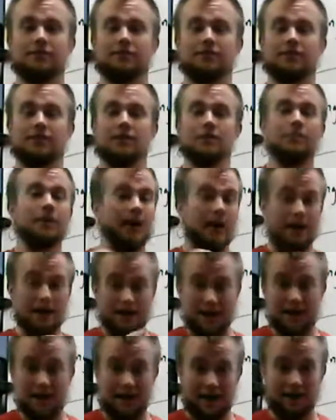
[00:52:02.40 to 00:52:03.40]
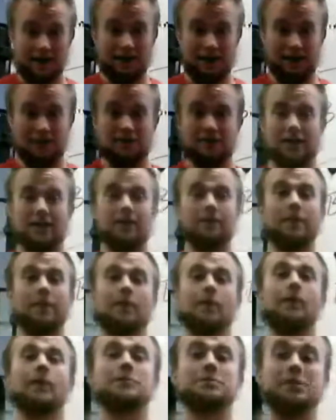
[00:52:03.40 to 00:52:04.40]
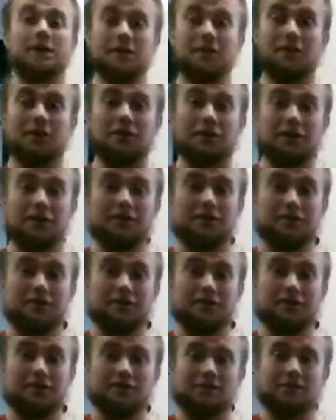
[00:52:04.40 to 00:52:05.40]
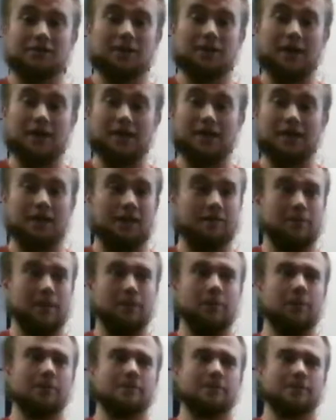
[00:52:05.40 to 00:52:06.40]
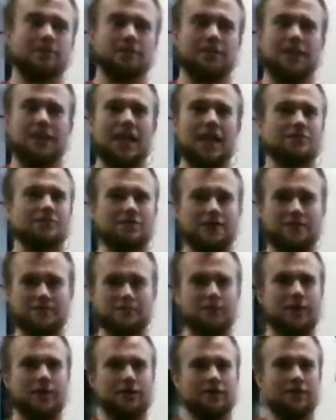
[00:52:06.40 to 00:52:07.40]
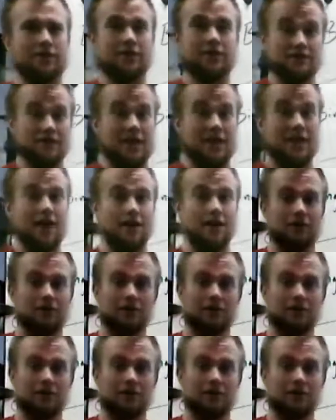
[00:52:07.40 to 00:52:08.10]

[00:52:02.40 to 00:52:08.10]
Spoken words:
But I had to get it out there because I need to make my website look good, right? And my website looks 1,000 times better than it does now.